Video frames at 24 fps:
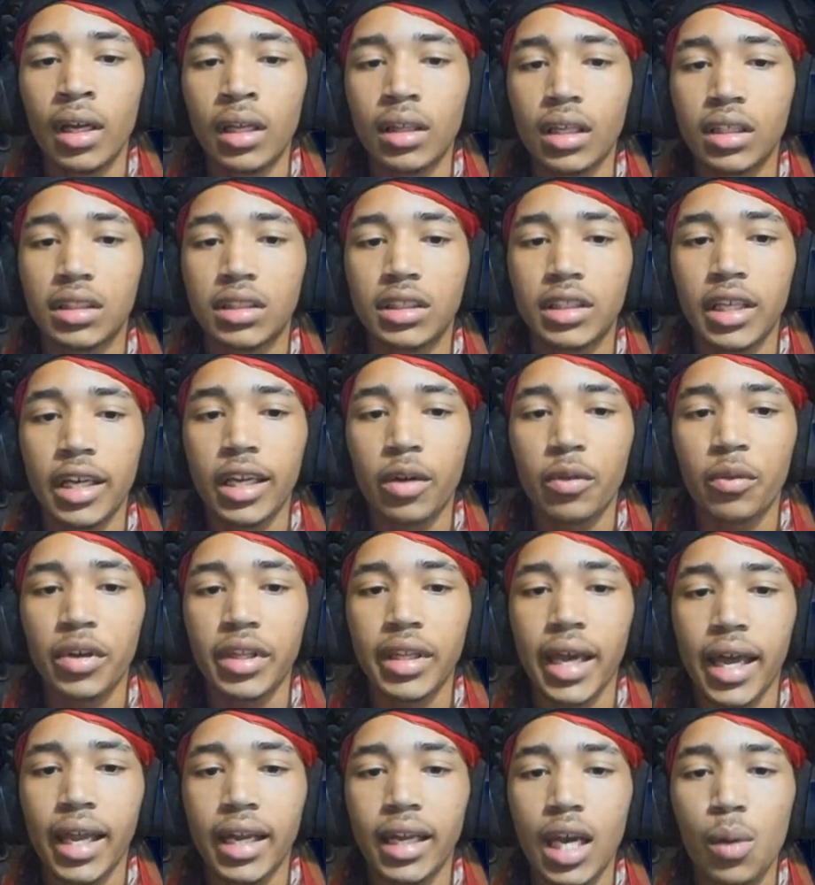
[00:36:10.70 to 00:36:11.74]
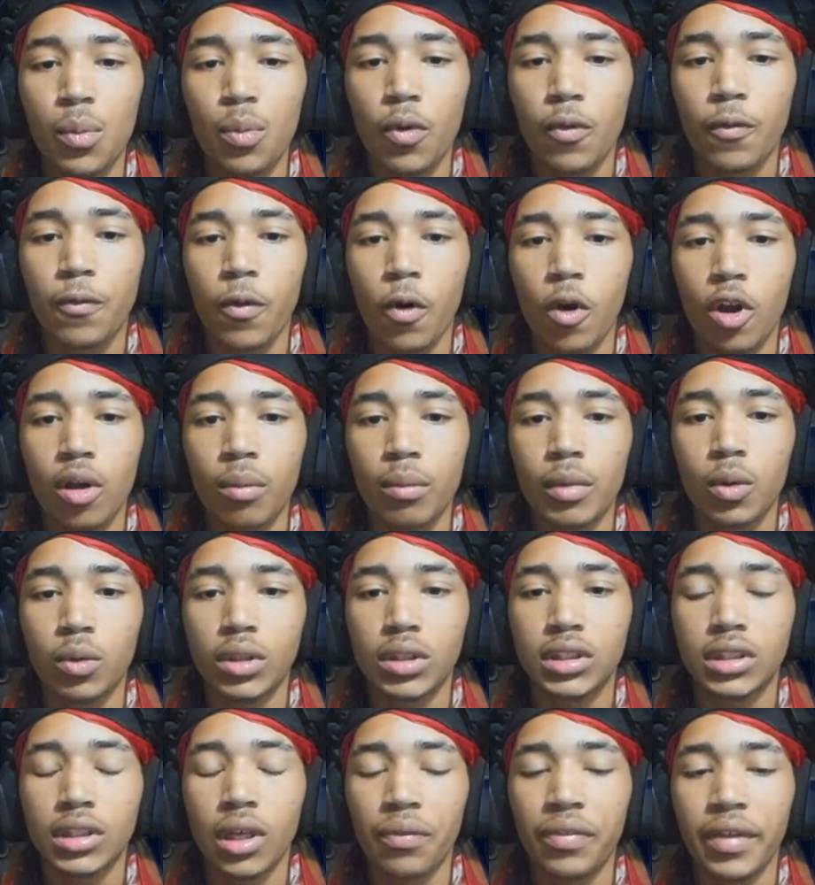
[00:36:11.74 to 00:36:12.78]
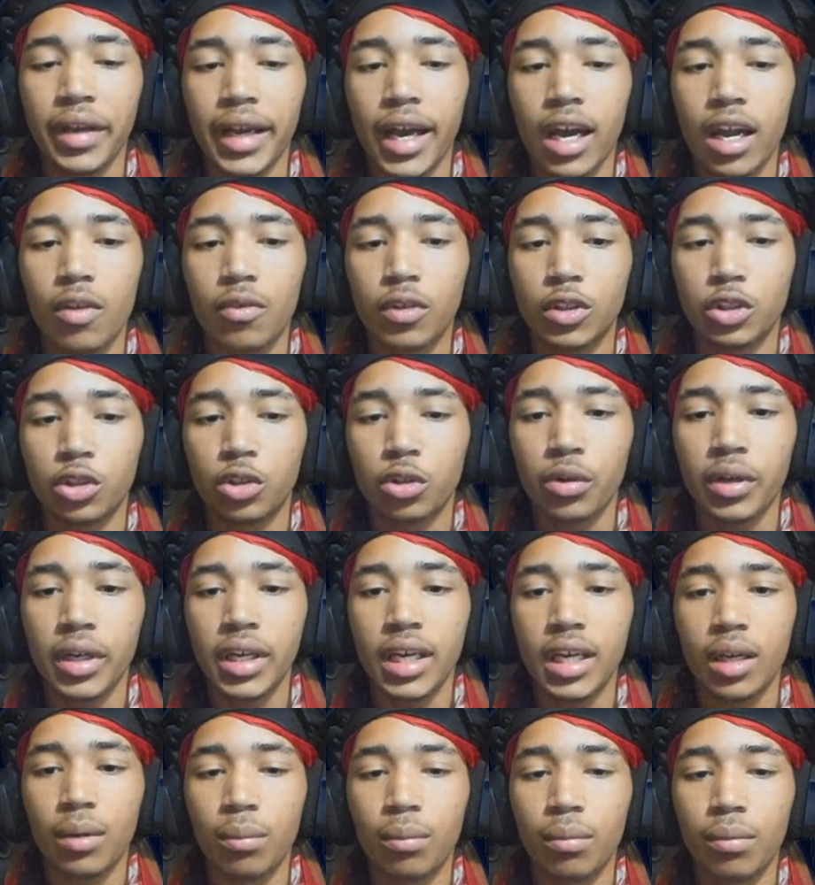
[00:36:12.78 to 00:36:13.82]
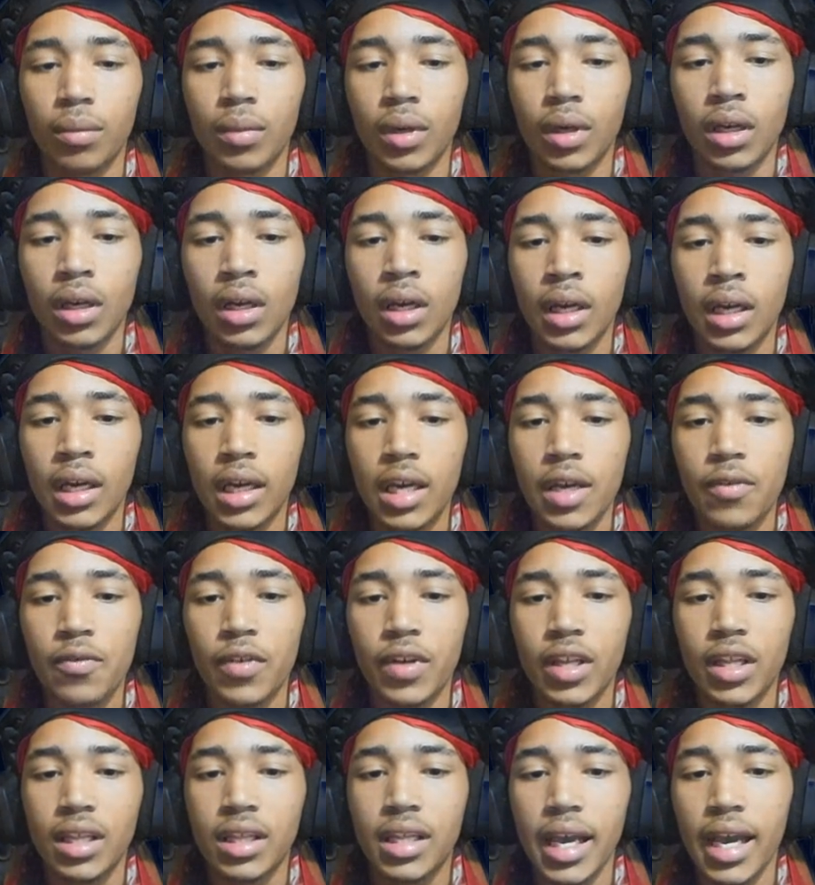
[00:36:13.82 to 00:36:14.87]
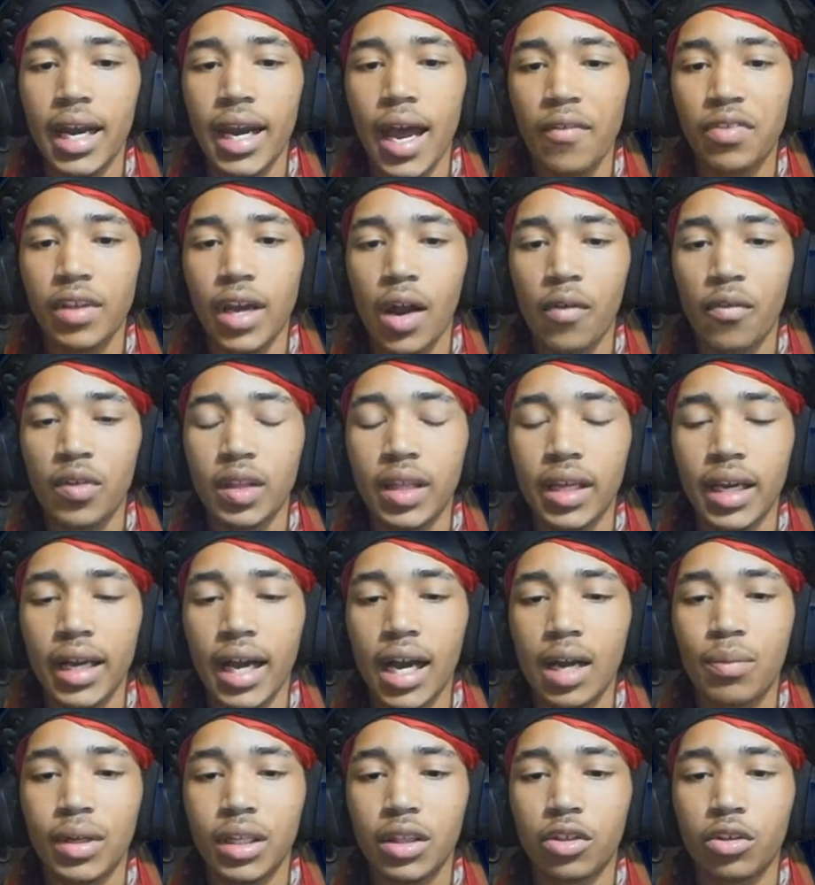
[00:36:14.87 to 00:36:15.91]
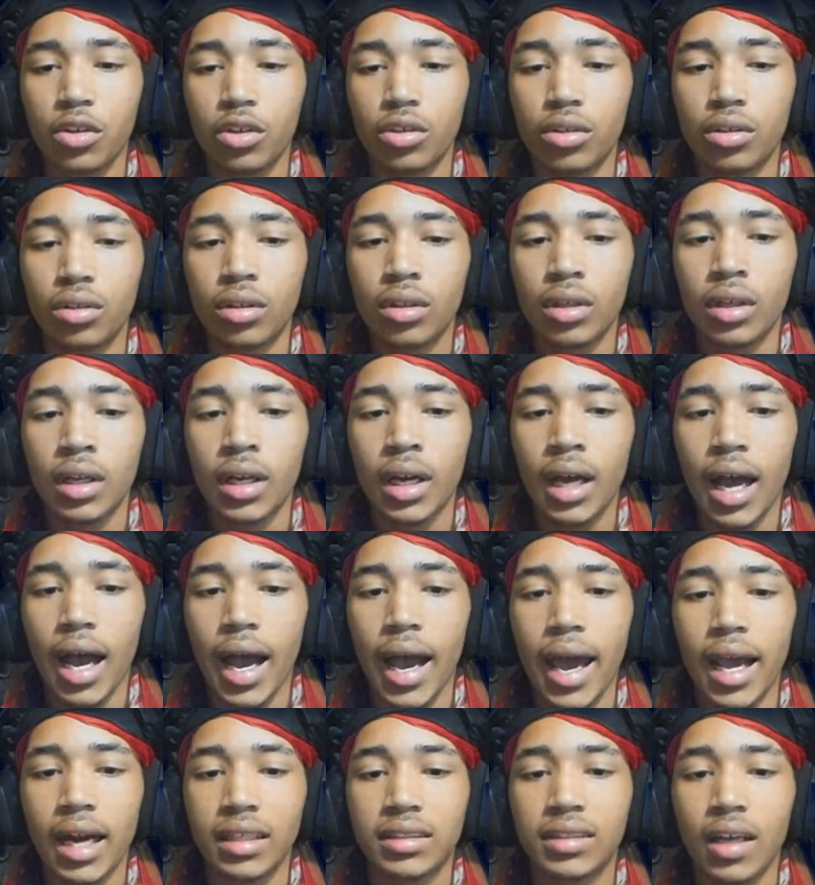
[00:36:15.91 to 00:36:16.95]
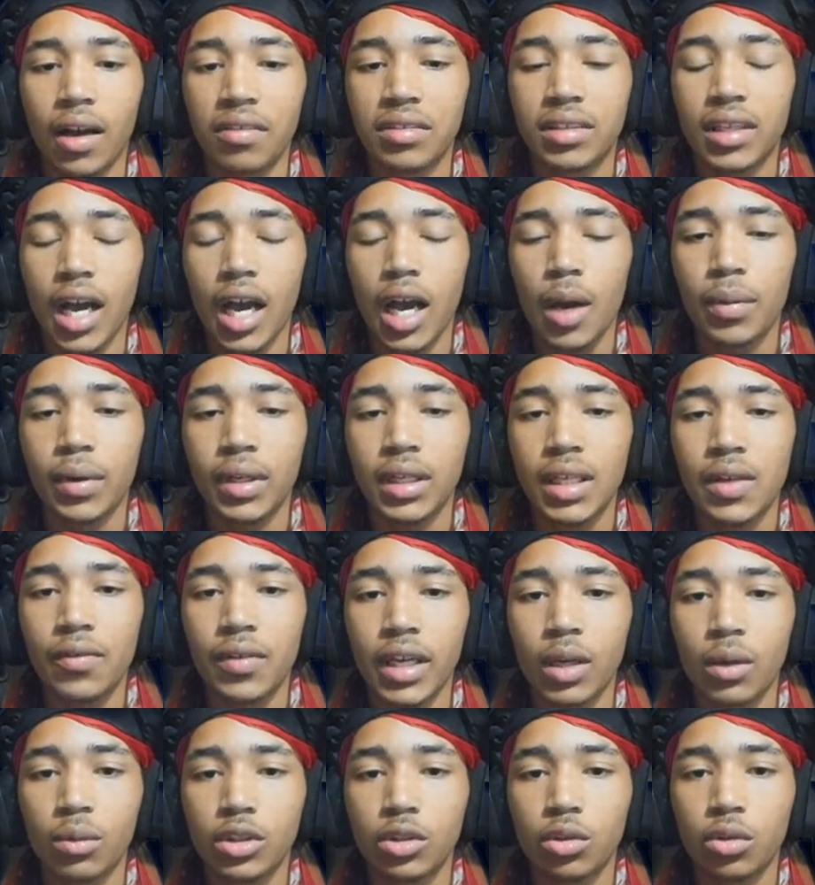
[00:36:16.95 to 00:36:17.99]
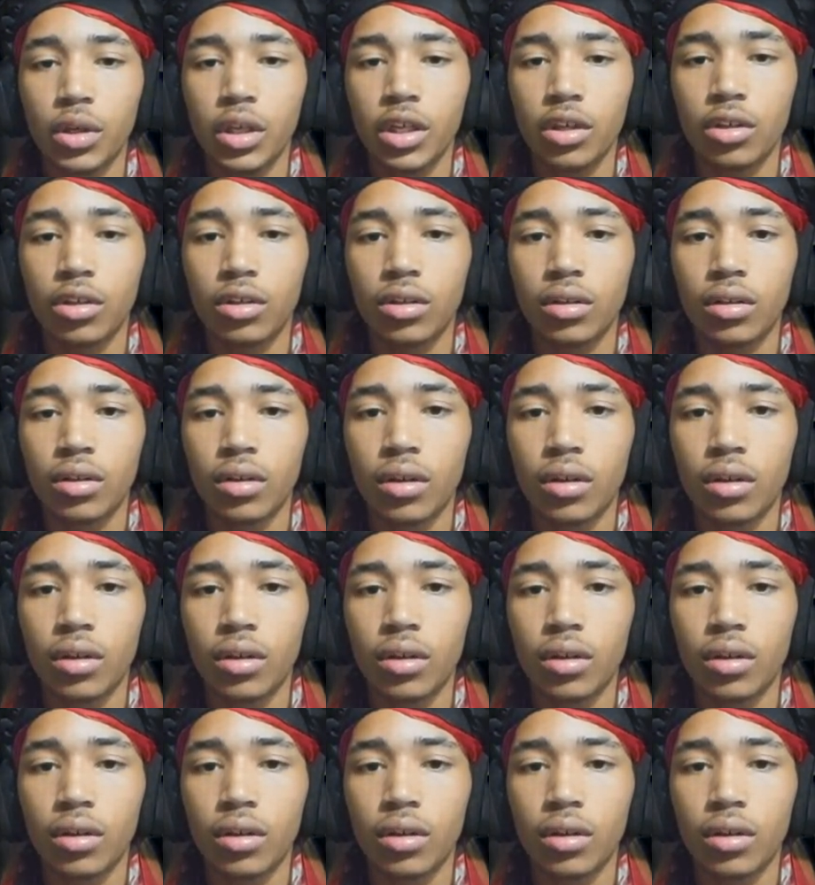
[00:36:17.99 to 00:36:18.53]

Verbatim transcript: The scenery that lay before me was something out of a dream. Even then, after everything I'd been through, I had a tough time believing it was real.